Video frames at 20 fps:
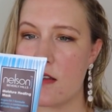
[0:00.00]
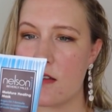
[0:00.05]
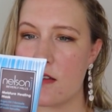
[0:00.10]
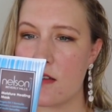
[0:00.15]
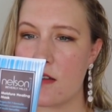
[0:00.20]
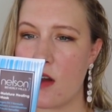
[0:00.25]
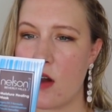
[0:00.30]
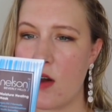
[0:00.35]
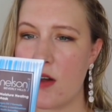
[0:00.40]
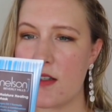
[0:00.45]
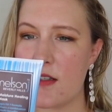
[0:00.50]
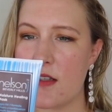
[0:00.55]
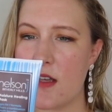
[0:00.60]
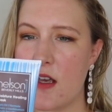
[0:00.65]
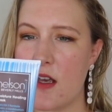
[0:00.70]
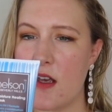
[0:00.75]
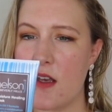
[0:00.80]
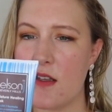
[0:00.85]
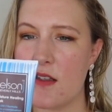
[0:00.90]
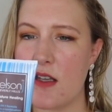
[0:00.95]
So it
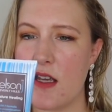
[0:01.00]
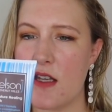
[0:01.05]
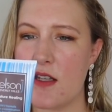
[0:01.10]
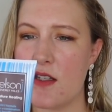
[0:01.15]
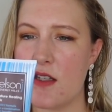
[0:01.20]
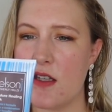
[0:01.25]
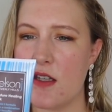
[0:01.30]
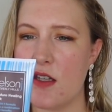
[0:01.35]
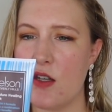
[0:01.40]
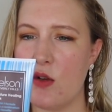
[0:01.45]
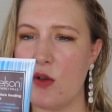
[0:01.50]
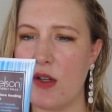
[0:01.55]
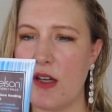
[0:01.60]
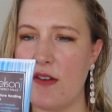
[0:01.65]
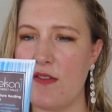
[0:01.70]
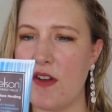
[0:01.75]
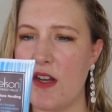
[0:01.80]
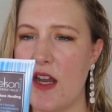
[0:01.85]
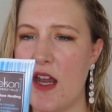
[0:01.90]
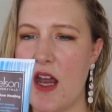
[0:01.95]
says it, you
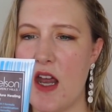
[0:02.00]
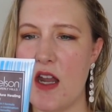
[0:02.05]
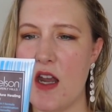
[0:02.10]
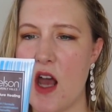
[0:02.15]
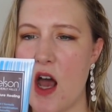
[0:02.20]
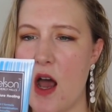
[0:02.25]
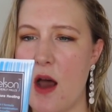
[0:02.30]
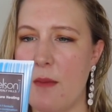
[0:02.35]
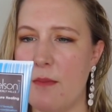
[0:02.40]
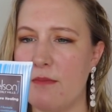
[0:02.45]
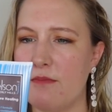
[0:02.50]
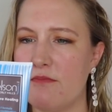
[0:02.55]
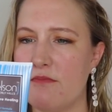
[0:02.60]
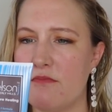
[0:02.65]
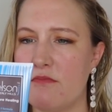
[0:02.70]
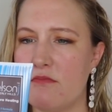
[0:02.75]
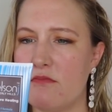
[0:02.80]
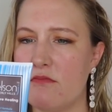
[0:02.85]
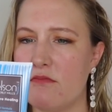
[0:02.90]
leave it in um,